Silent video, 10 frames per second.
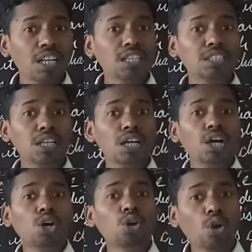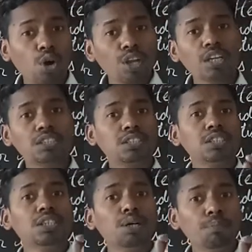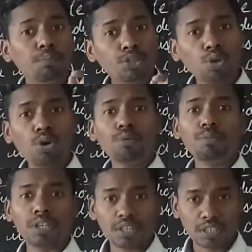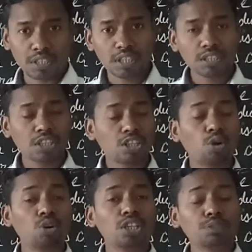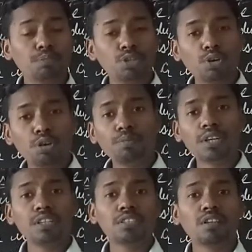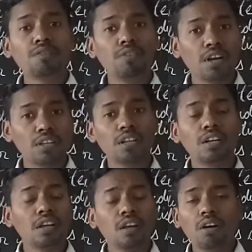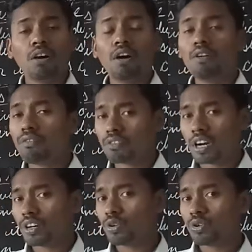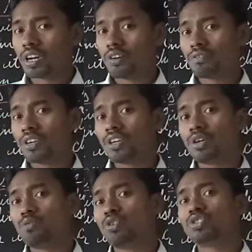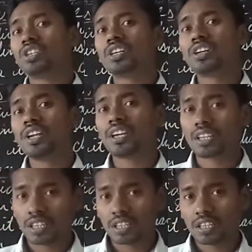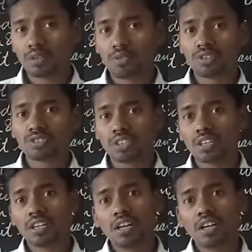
It is Claudius Ptolemy. Yes, Claudius Ptolemy is the father of cartography. He was a Greek. He was a